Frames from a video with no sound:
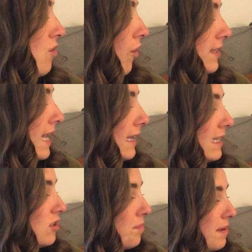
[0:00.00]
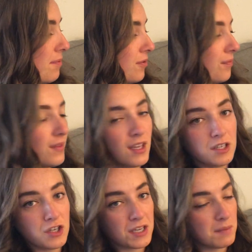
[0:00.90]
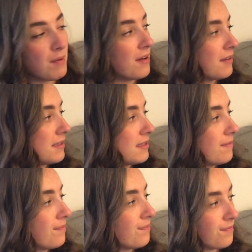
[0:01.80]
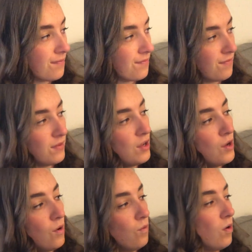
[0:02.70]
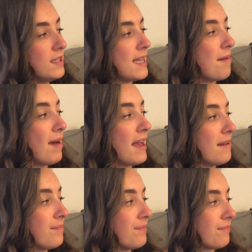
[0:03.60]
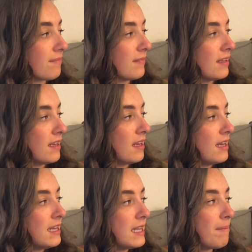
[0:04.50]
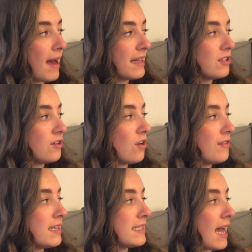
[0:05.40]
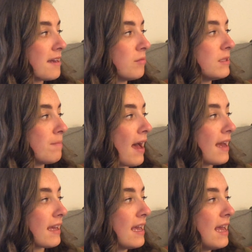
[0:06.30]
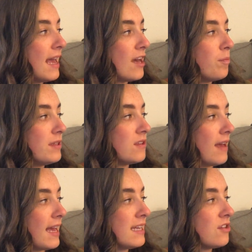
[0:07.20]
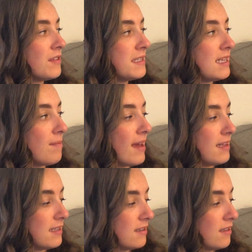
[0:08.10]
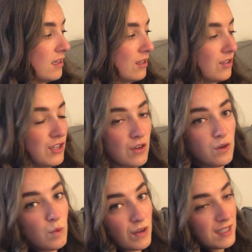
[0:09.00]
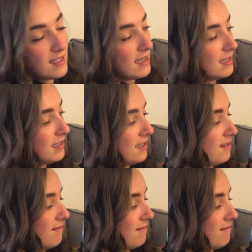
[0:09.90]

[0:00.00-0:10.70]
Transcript: not deadly to people, just bugs. What am I? The pattern on this animal's back help it to hide on the seabed. Do you know what it is?